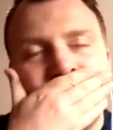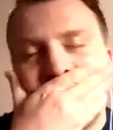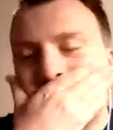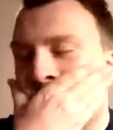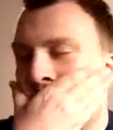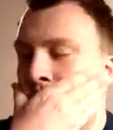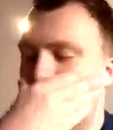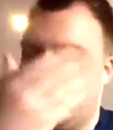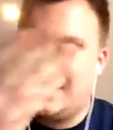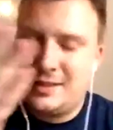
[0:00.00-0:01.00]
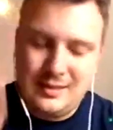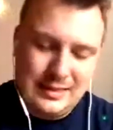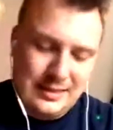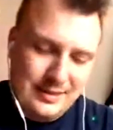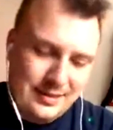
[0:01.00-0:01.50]
Yeah, but
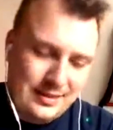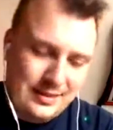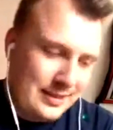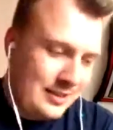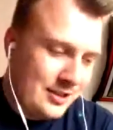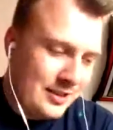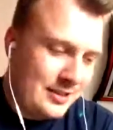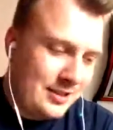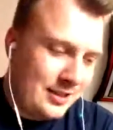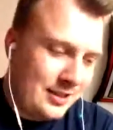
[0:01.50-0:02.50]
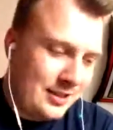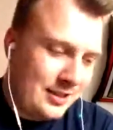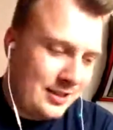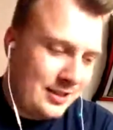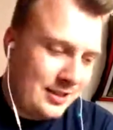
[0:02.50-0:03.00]
it's just like you
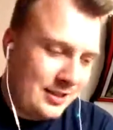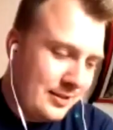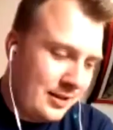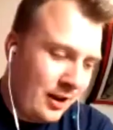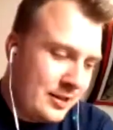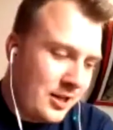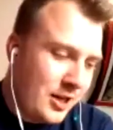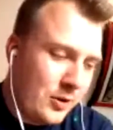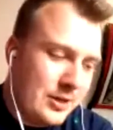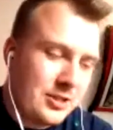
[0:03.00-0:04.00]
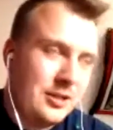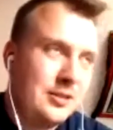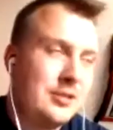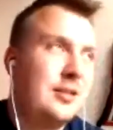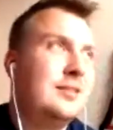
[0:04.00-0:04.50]
said. No, it's no coincidence.
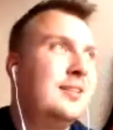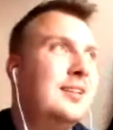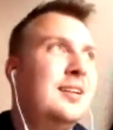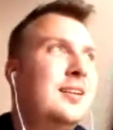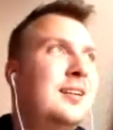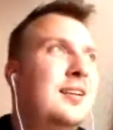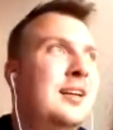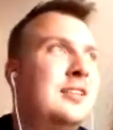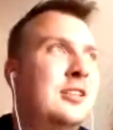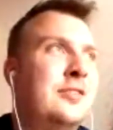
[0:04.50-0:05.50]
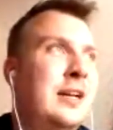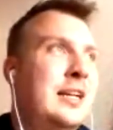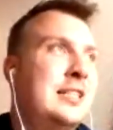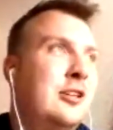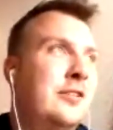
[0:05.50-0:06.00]
It's not
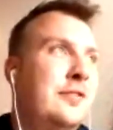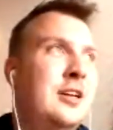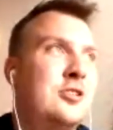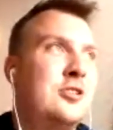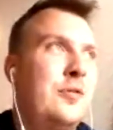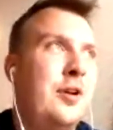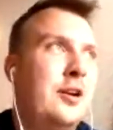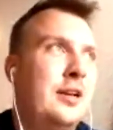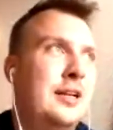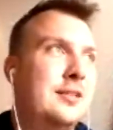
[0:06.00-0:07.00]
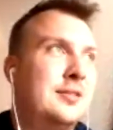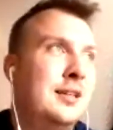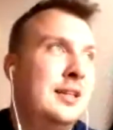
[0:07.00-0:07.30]
the first time we've heard this.